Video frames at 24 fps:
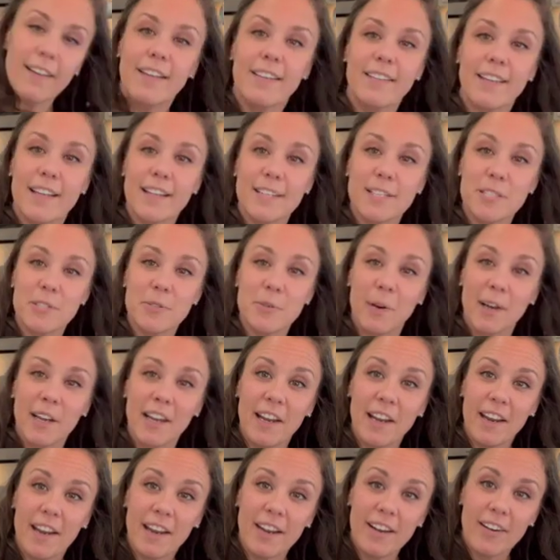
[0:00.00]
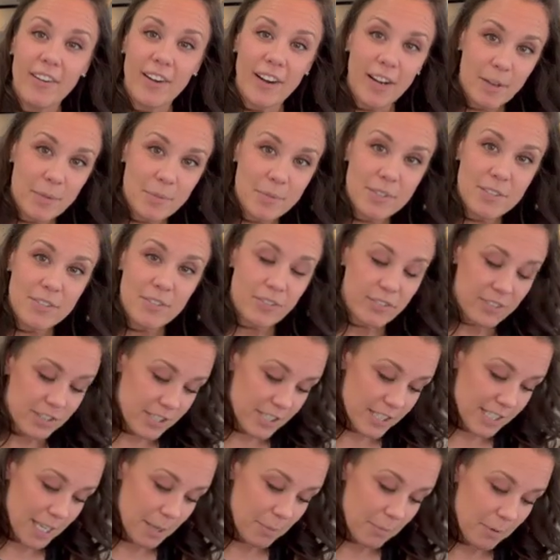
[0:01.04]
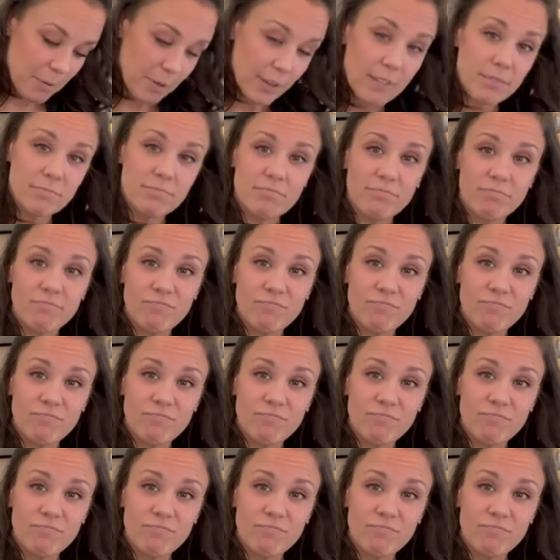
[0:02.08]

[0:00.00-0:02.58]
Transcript: That's 28 grams, so we'll just keep one.